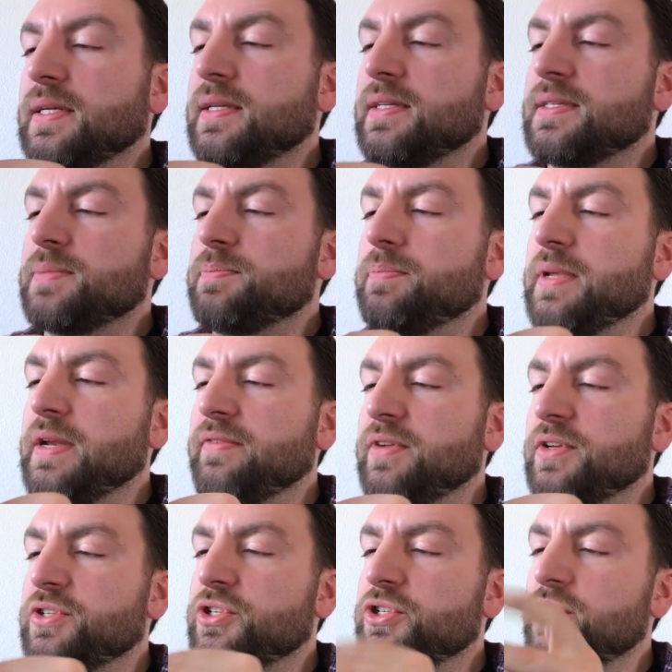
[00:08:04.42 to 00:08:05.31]
It's a bit of
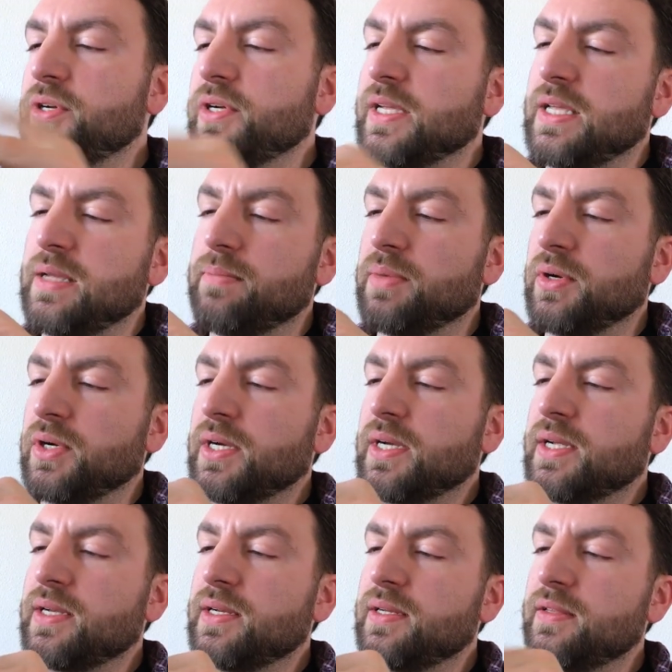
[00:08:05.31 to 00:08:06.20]
a chunky book.
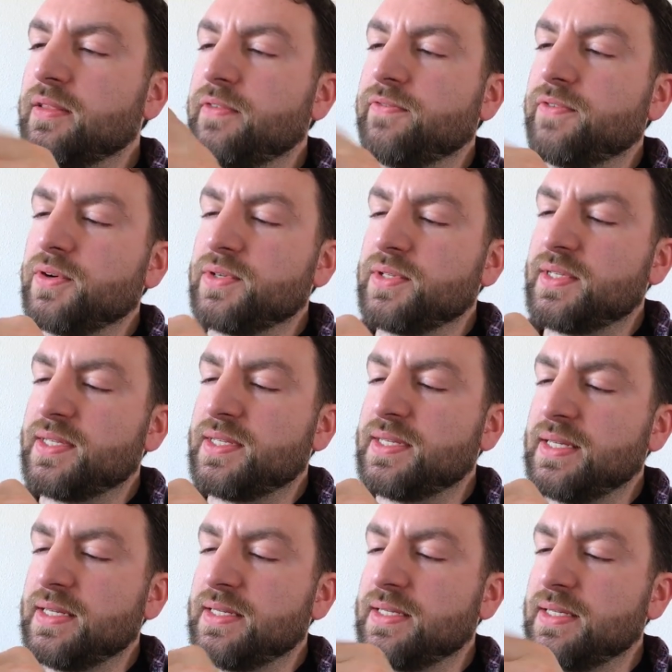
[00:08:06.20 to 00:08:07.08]
First
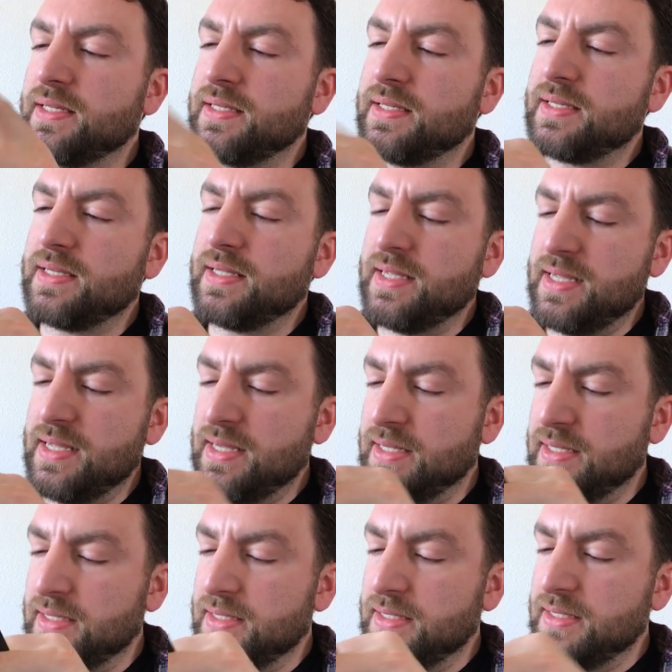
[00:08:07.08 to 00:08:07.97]
sentence
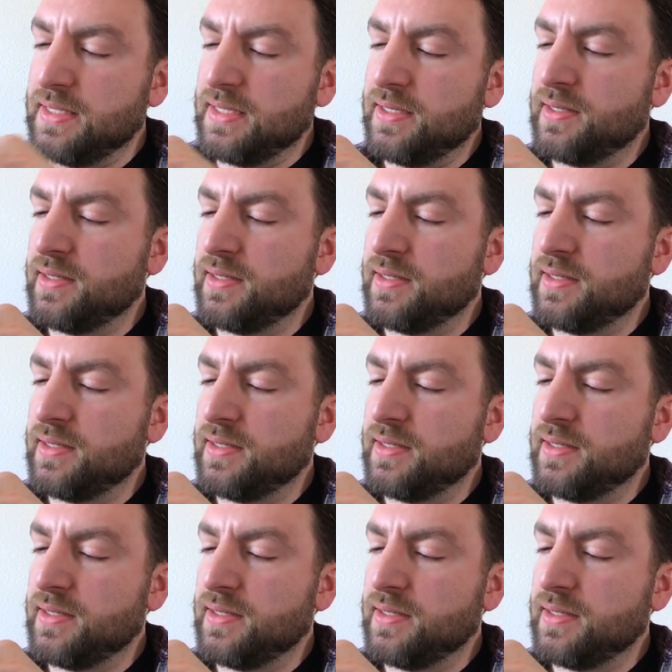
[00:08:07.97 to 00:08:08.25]
is